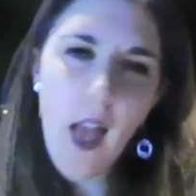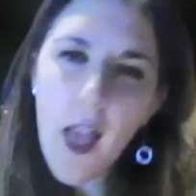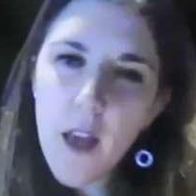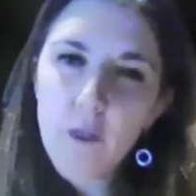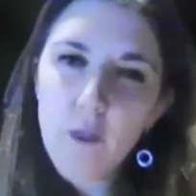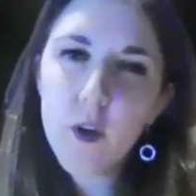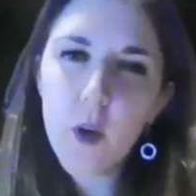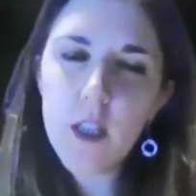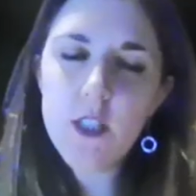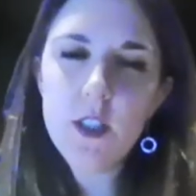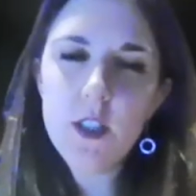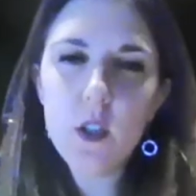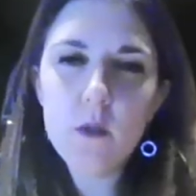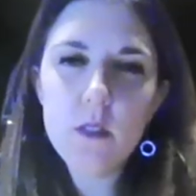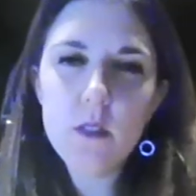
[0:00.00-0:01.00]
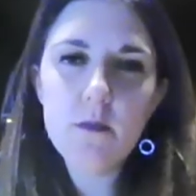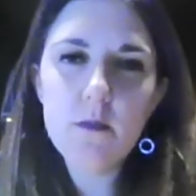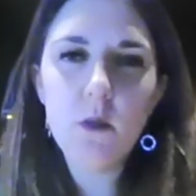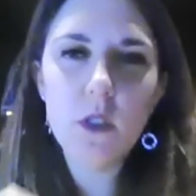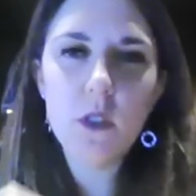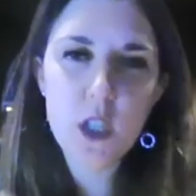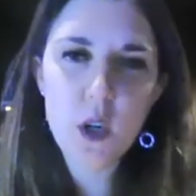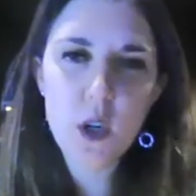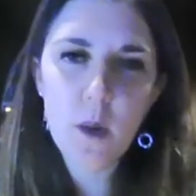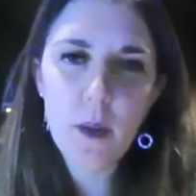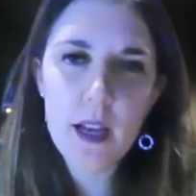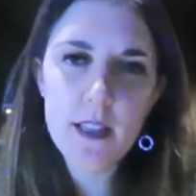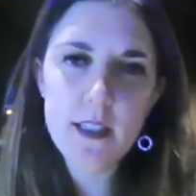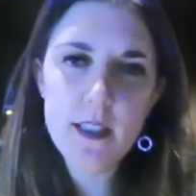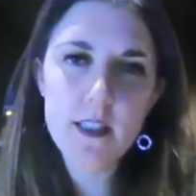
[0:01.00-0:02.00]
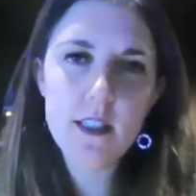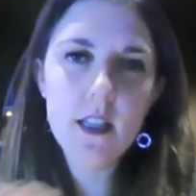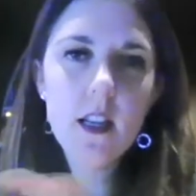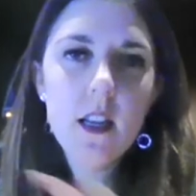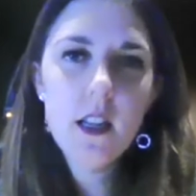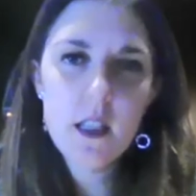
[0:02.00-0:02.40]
every question that comes in, but we'll do our best